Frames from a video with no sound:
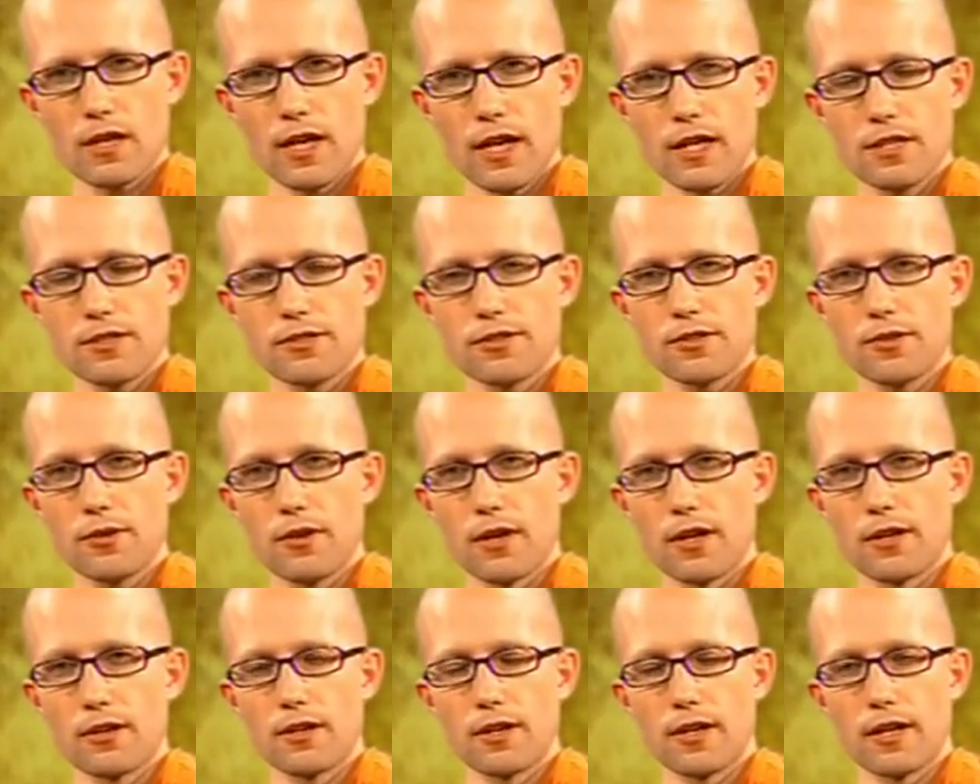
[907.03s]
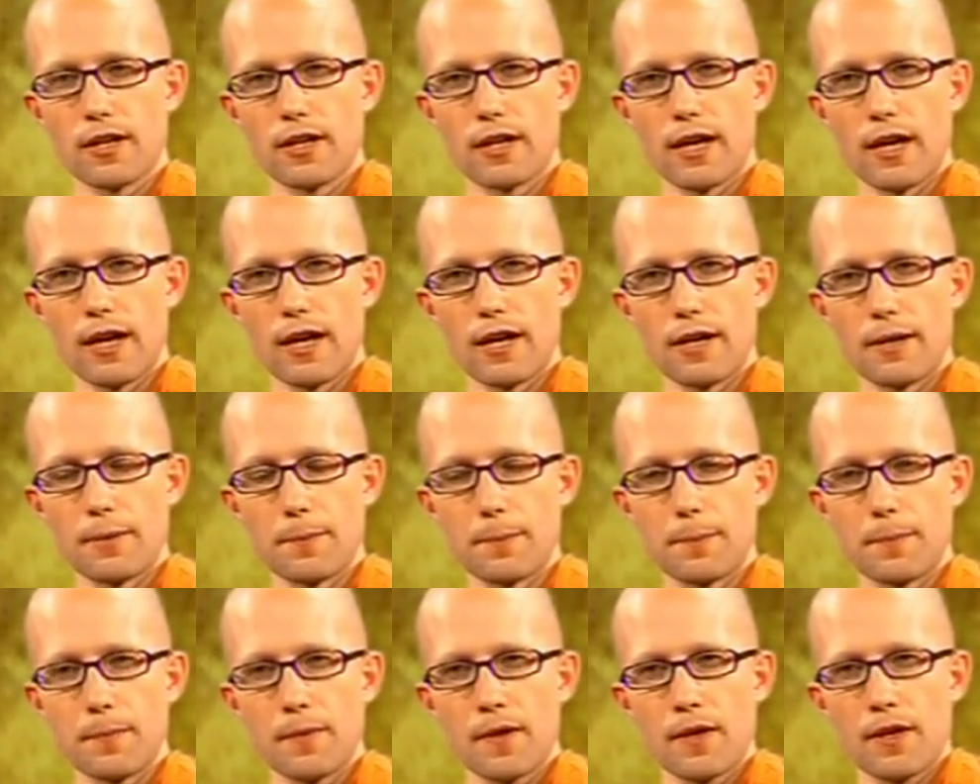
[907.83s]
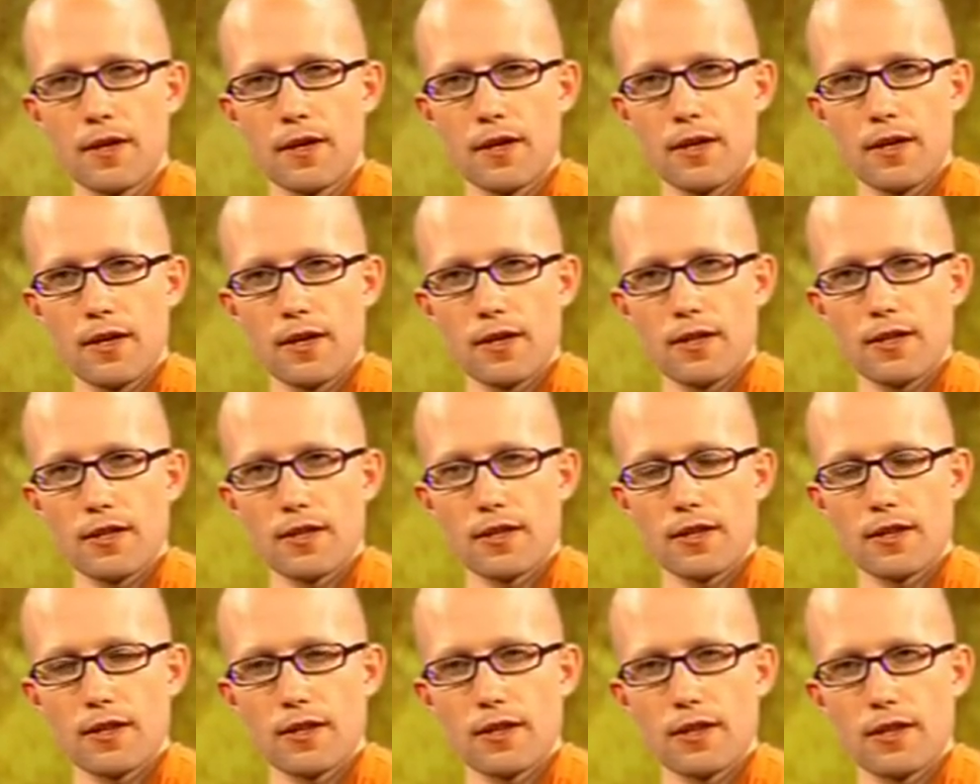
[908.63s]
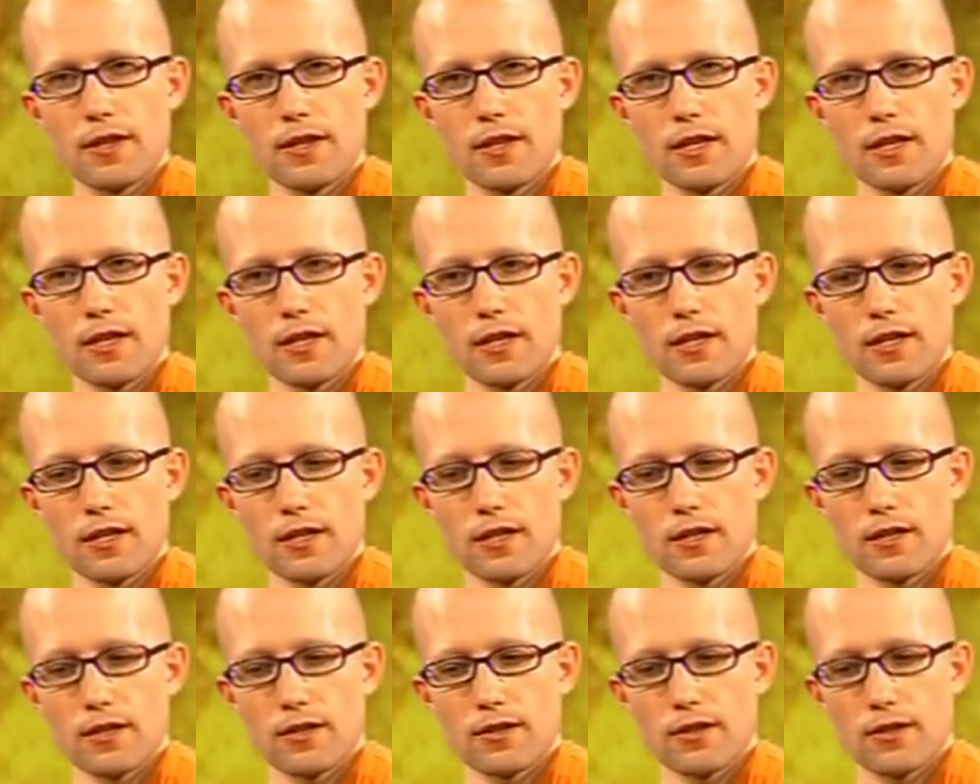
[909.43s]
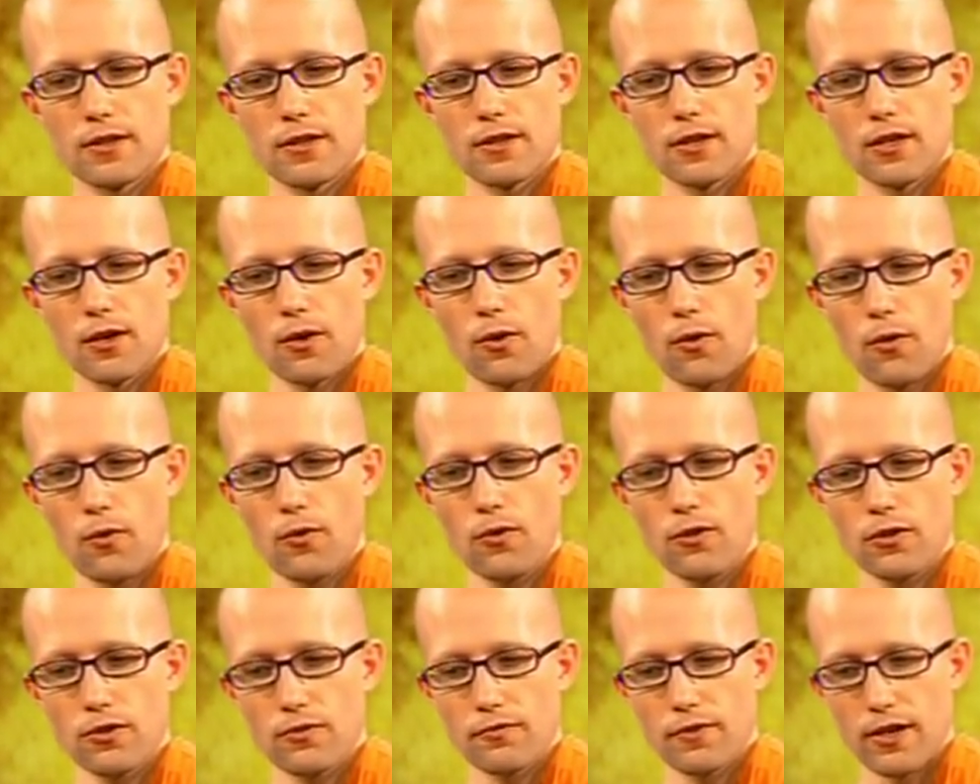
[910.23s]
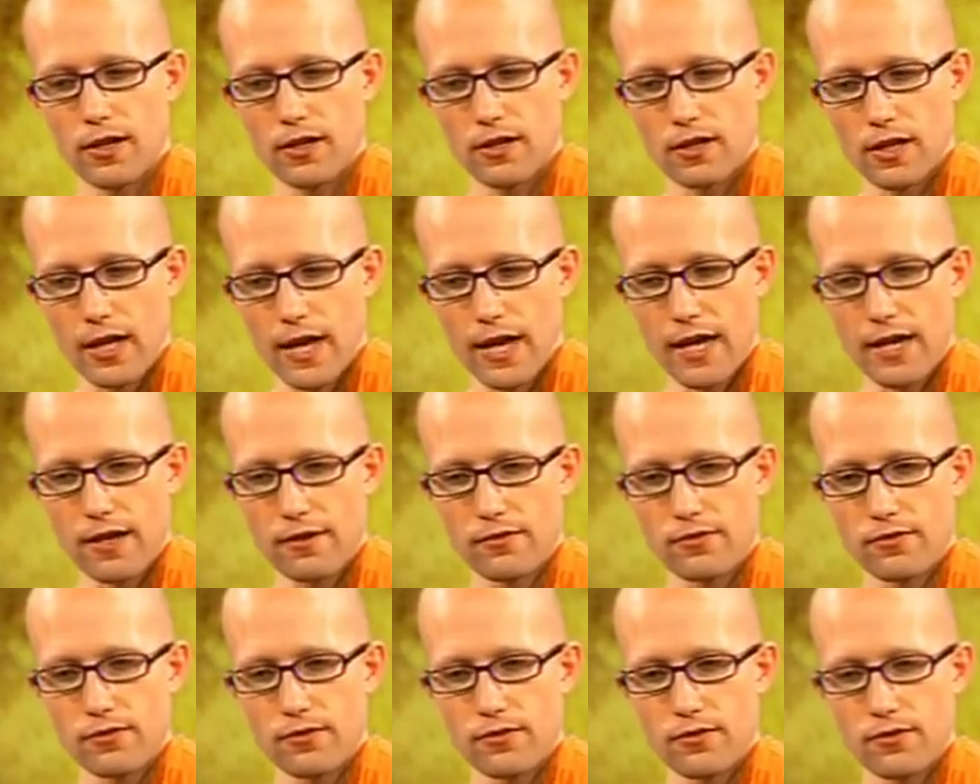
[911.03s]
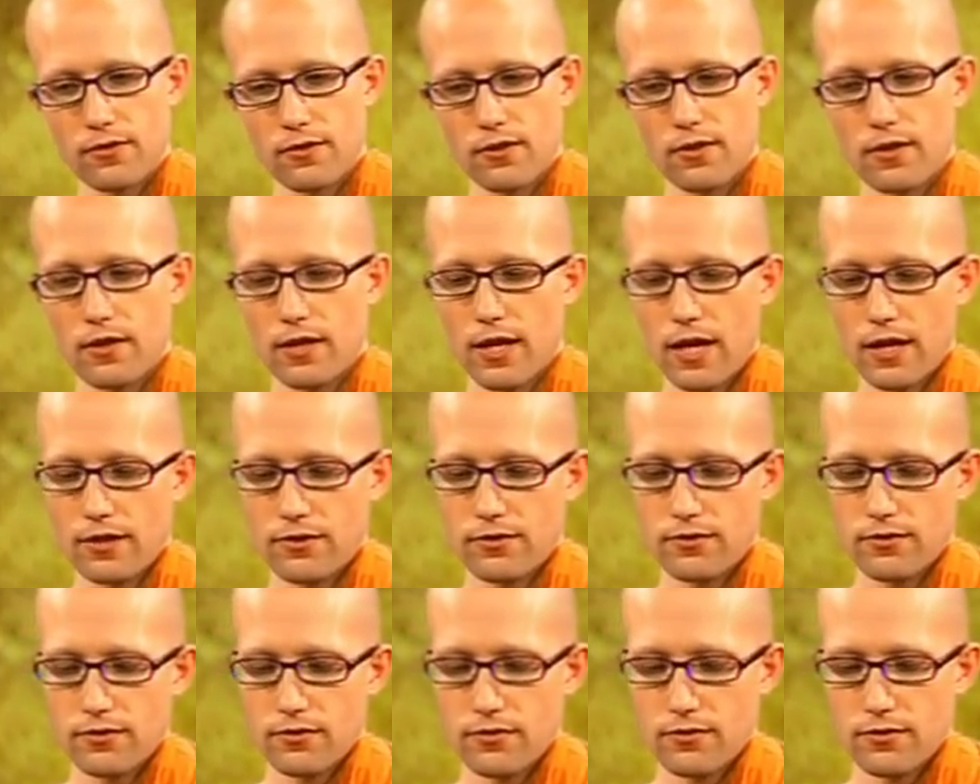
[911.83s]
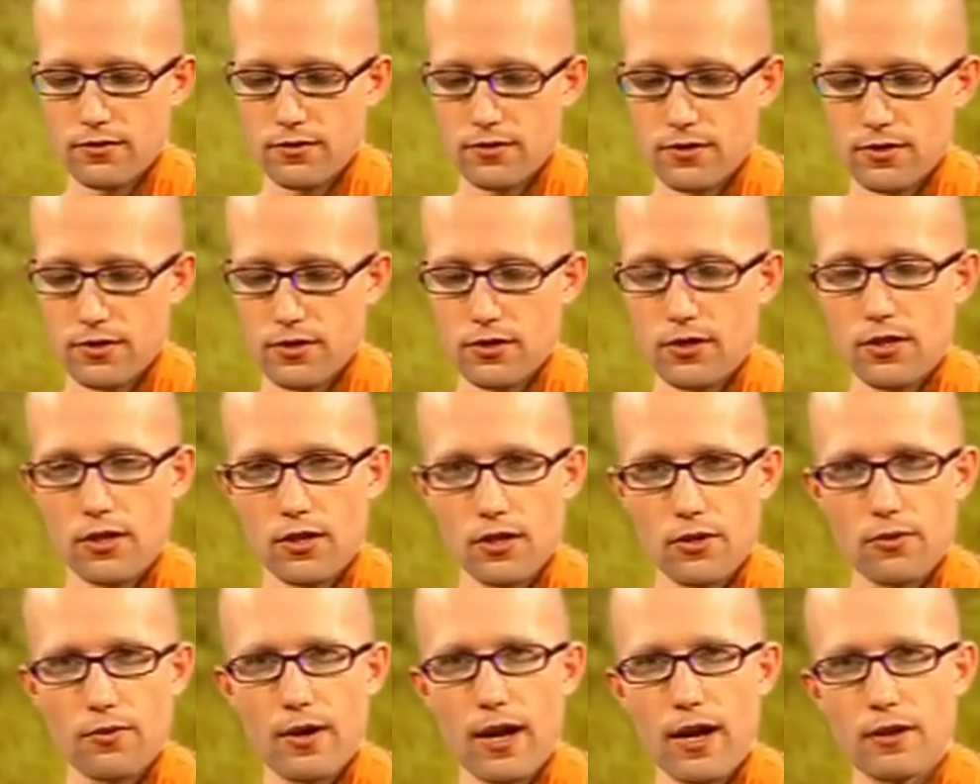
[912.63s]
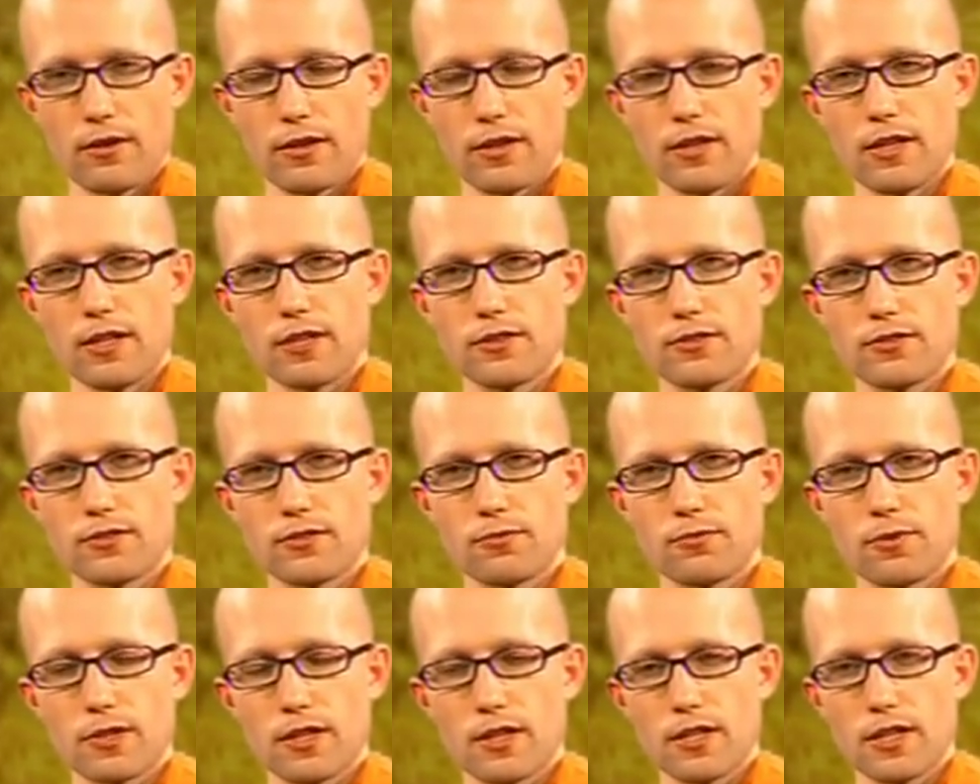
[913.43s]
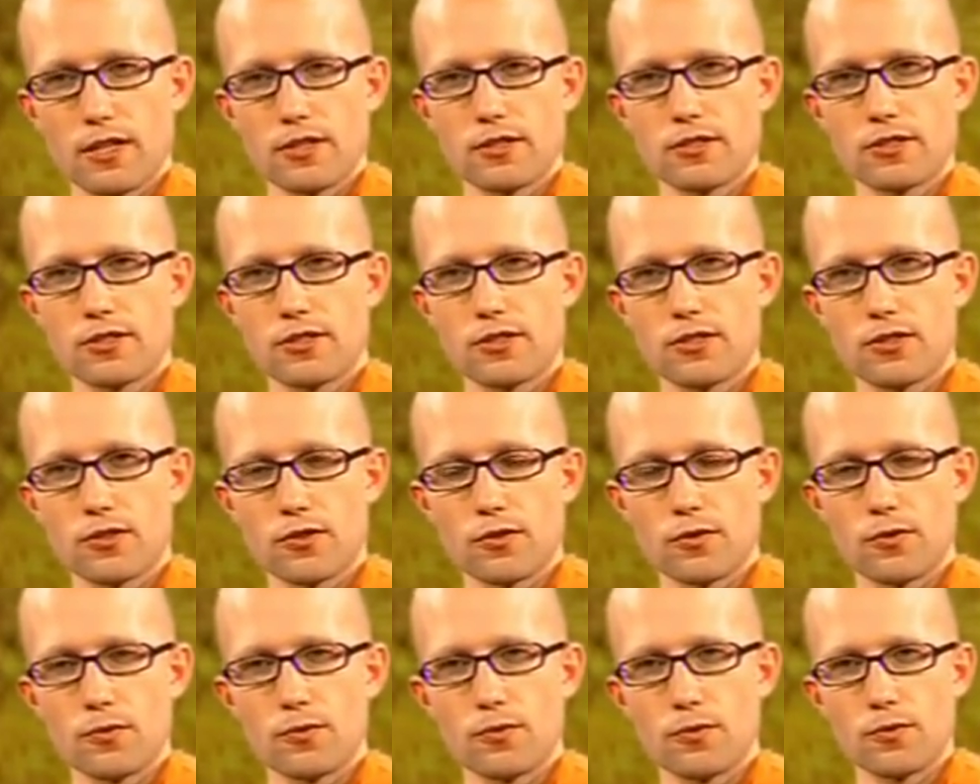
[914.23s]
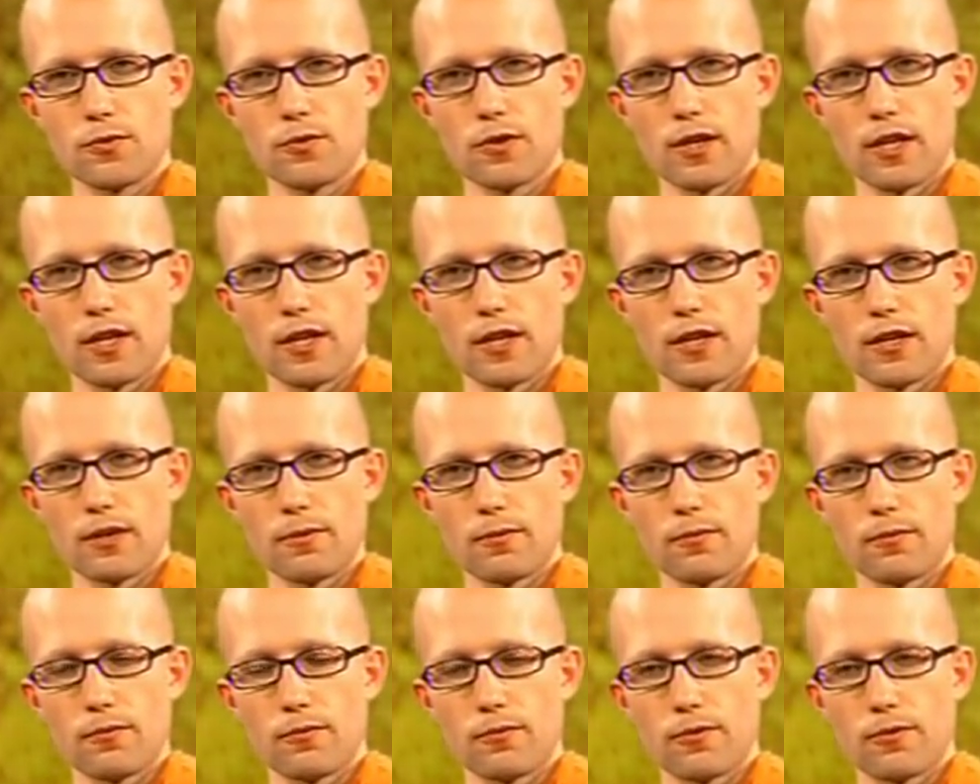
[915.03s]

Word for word: and so on. Um, the the whole of our lives thus circle around in these with these two um,